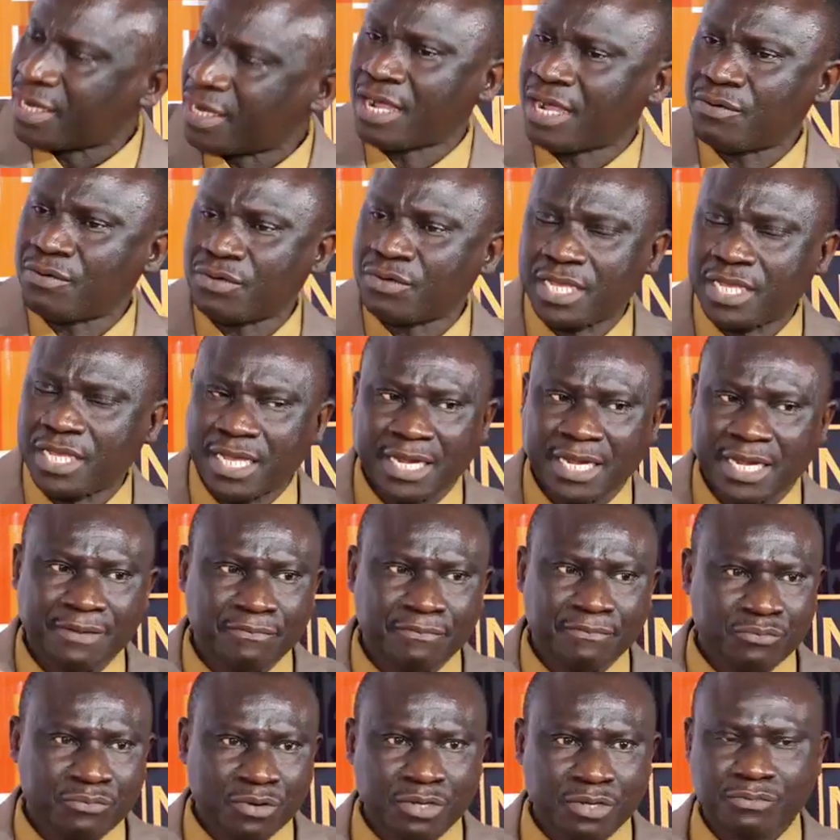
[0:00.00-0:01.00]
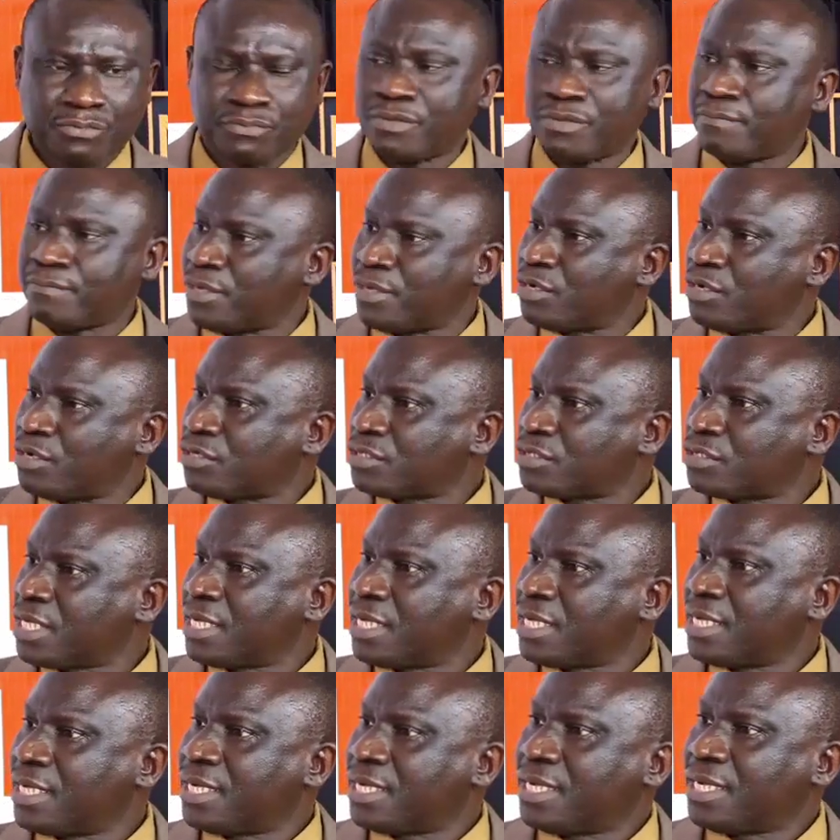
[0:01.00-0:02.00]
Now because
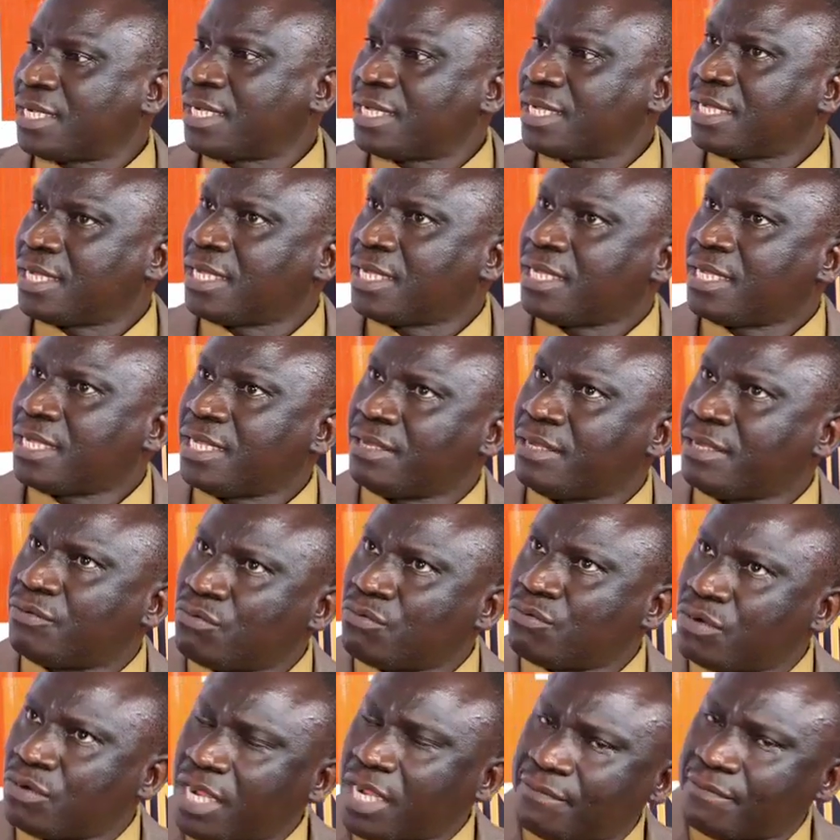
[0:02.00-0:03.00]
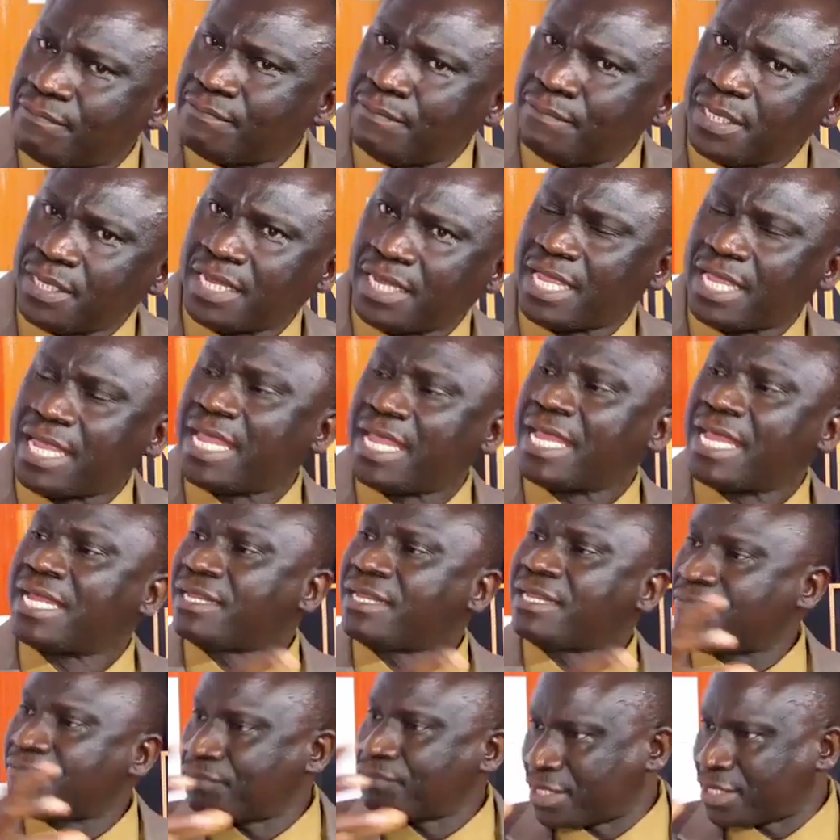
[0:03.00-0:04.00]
it would have been
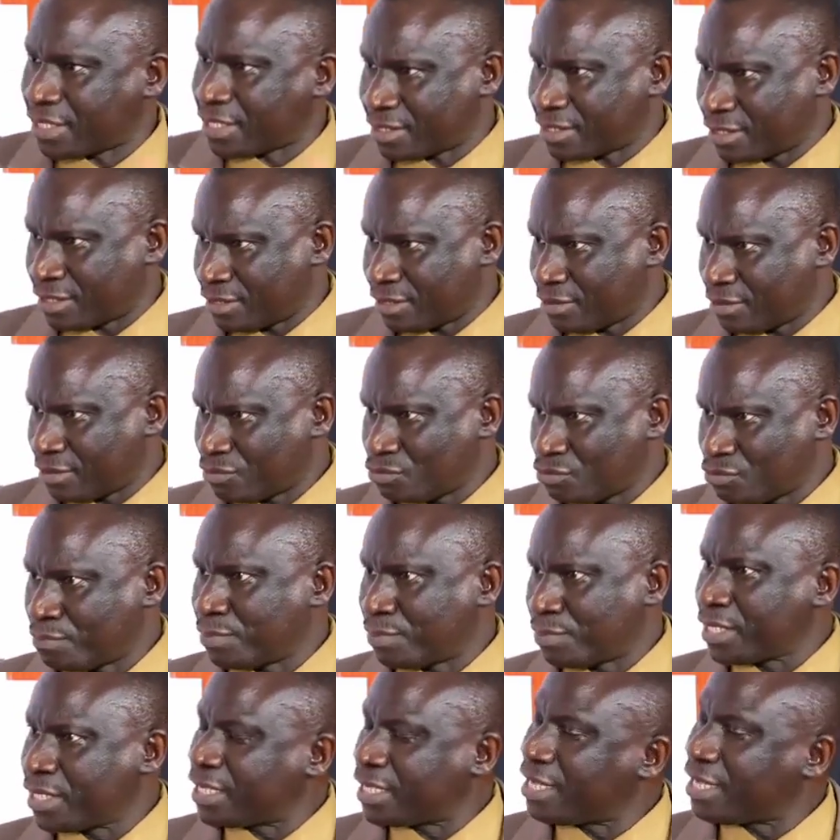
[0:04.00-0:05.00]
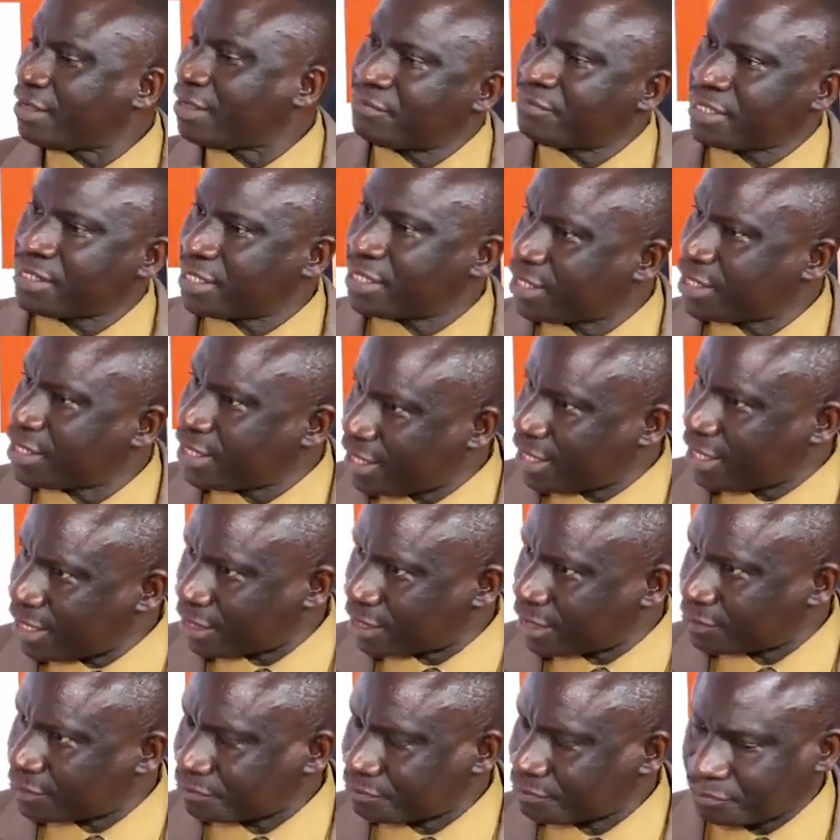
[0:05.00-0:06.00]
airlifted to bring everything
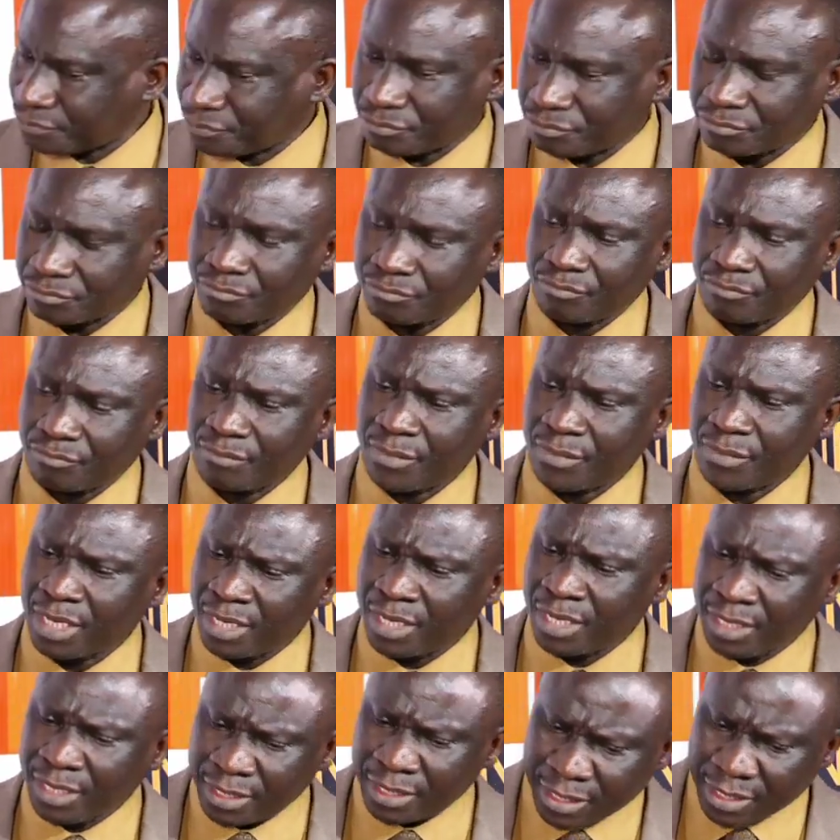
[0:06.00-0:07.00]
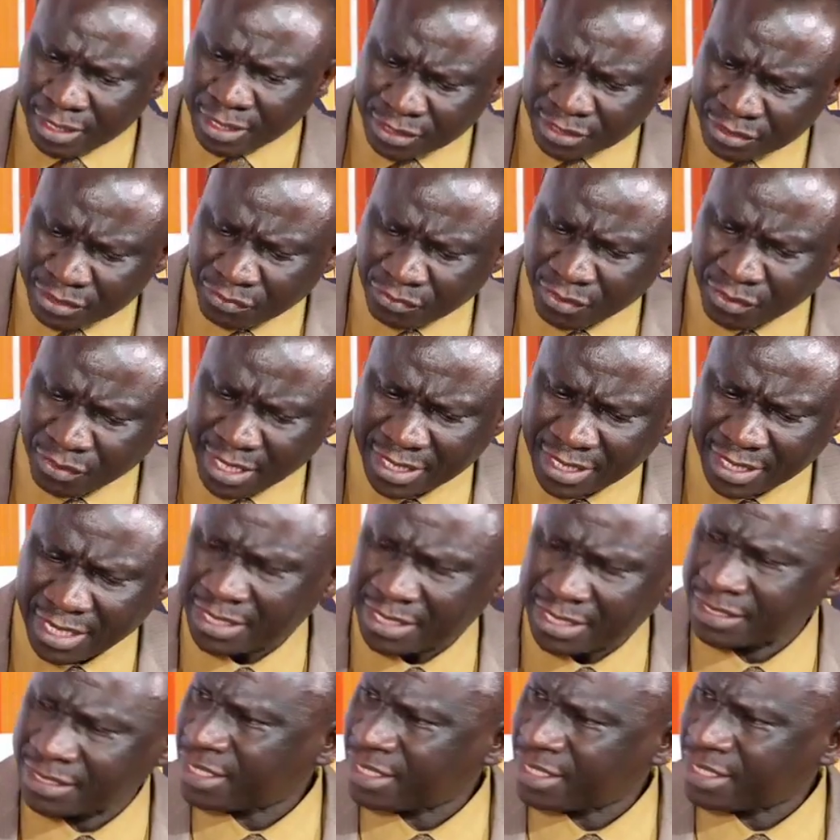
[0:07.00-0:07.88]
here. The reason why they are